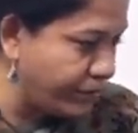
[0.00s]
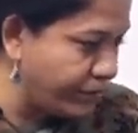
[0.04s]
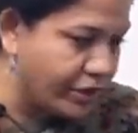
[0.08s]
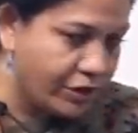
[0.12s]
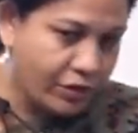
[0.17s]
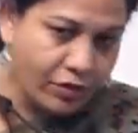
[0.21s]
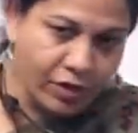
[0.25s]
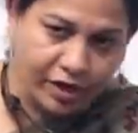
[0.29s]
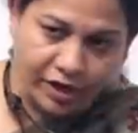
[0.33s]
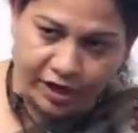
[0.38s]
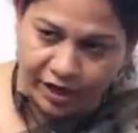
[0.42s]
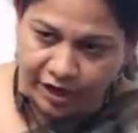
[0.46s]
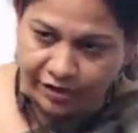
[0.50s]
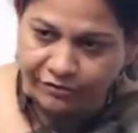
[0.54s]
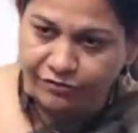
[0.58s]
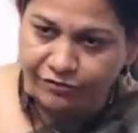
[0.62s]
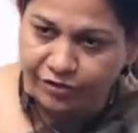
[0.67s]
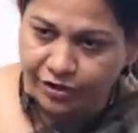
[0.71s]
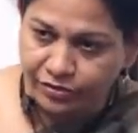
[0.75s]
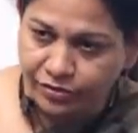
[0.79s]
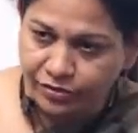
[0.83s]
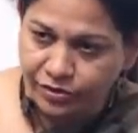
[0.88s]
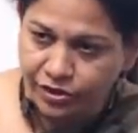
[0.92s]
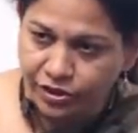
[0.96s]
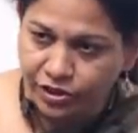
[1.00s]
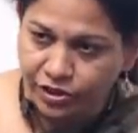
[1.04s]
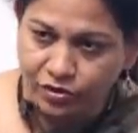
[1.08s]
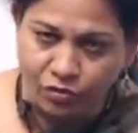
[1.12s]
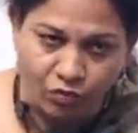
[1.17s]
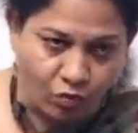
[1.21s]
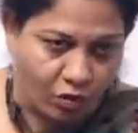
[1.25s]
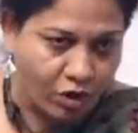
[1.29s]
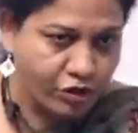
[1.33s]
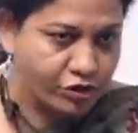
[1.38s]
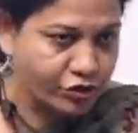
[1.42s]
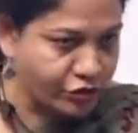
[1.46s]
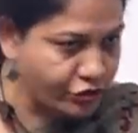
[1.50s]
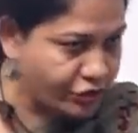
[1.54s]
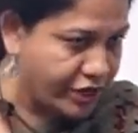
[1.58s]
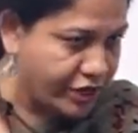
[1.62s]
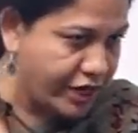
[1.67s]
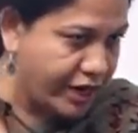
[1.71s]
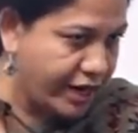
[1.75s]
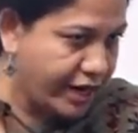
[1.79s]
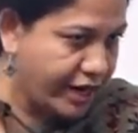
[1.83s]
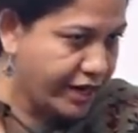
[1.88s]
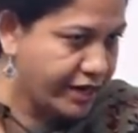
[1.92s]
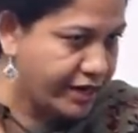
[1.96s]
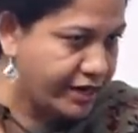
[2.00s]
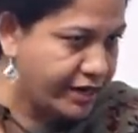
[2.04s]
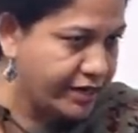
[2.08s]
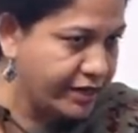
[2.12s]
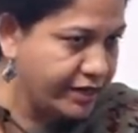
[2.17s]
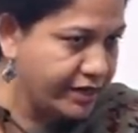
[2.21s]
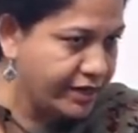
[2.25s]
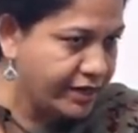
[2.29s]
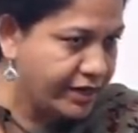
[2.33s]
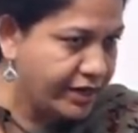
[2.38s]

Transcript: you are confused what to take,